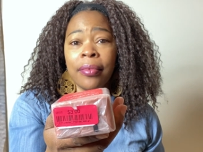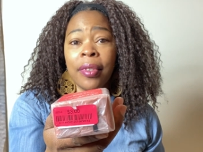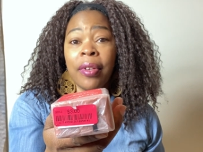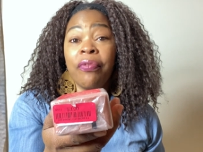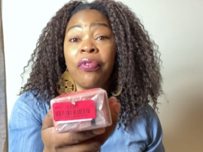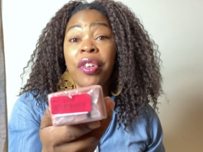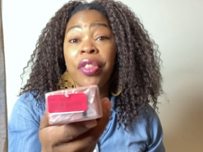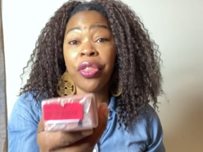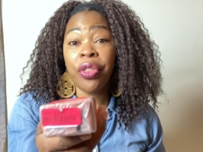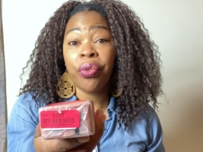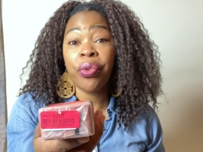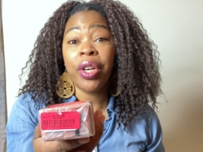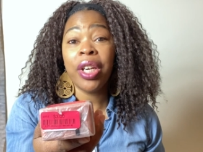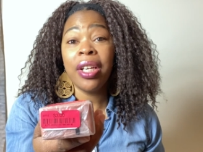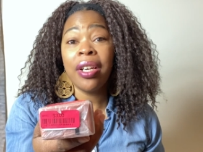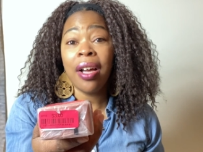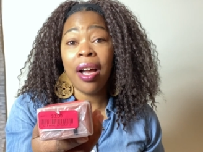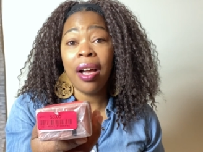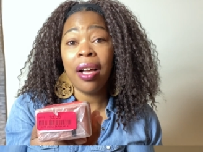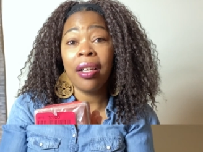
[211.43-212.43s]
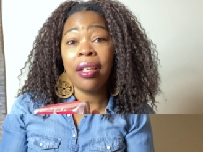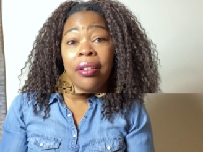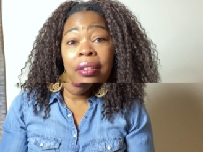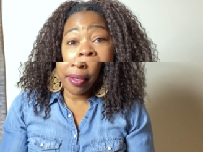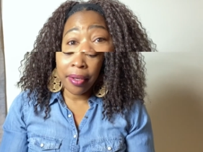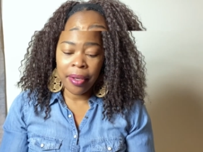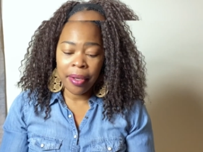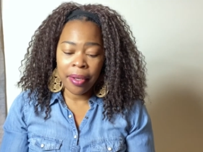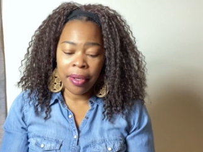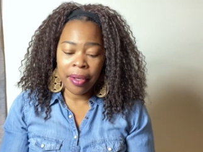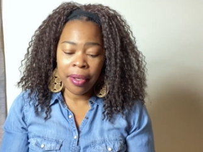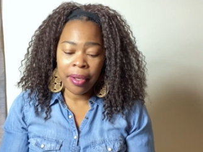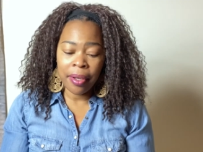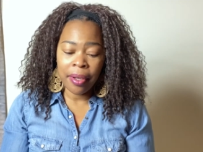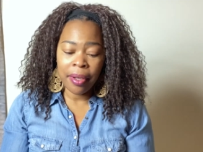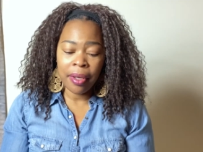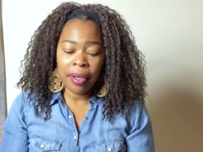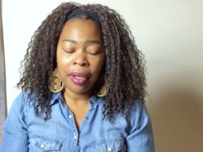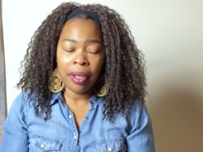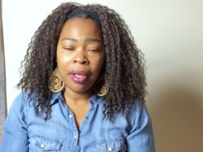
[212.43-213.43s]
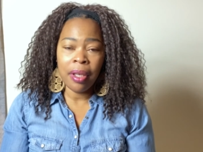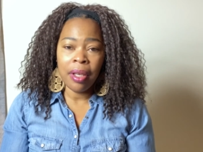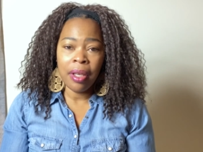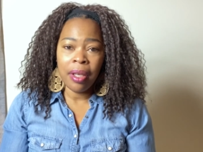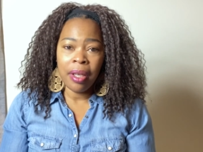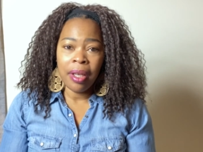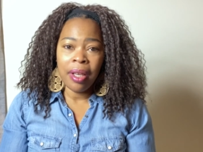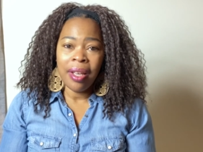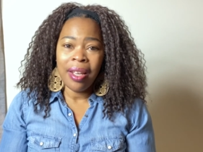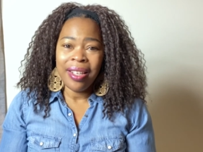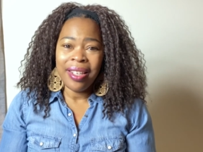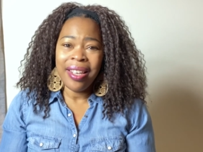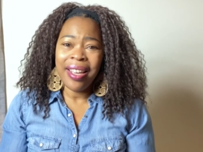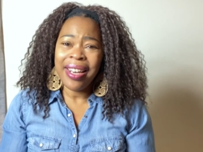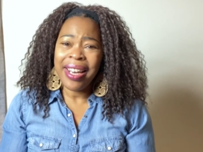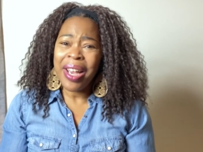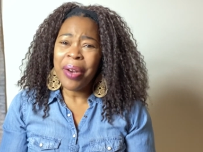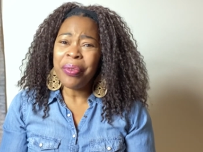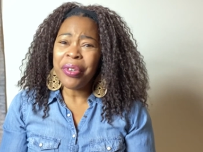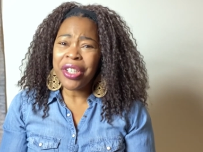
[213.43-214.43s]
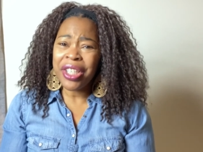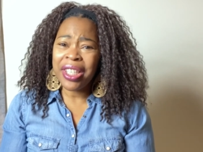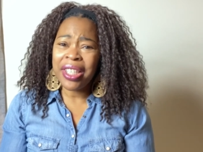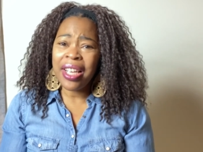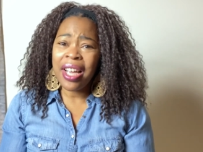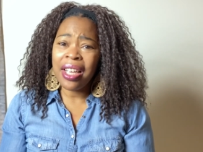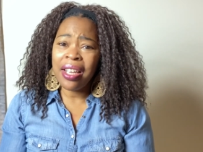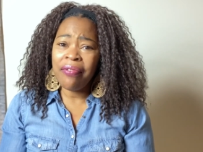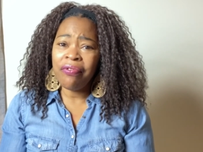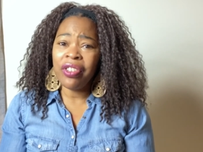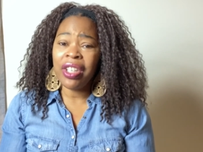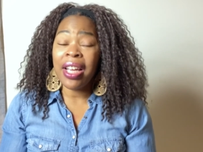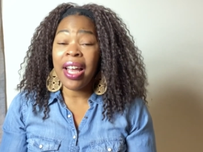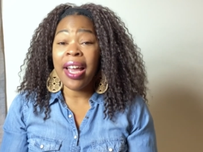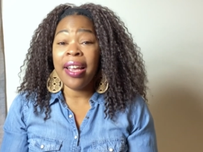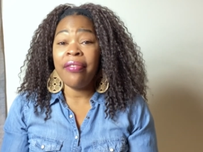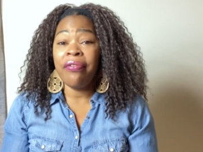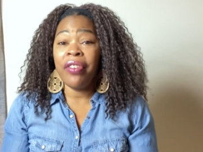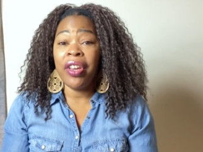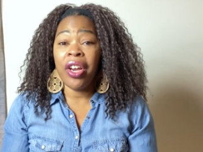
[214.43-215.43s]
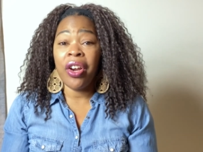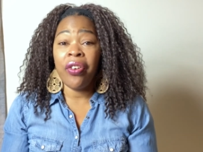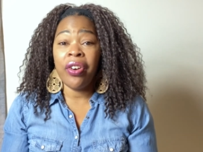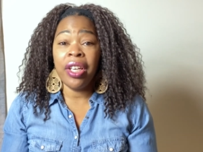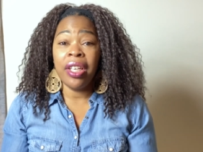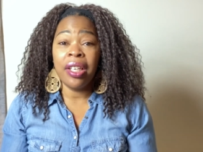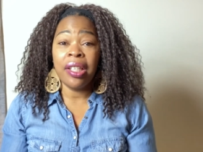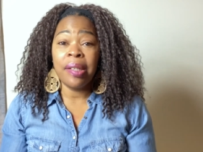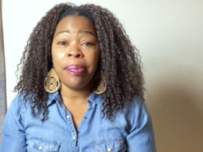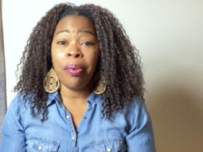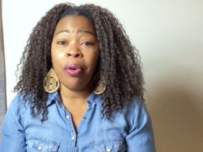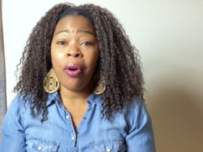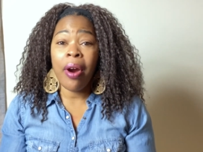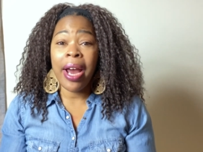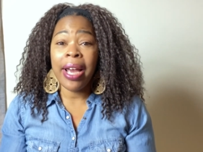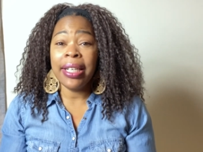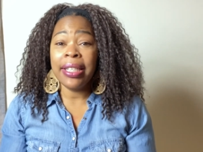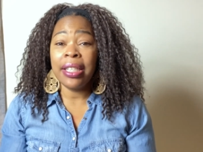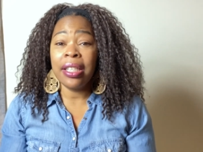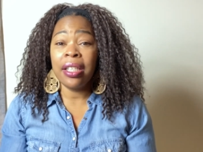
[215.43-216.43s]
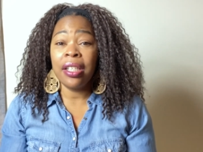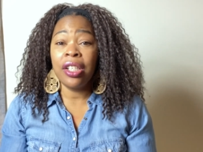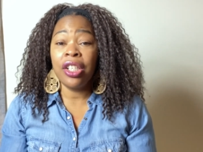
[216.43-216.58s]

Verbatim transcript: For three dollars. Yeah, they were selling for like various prices,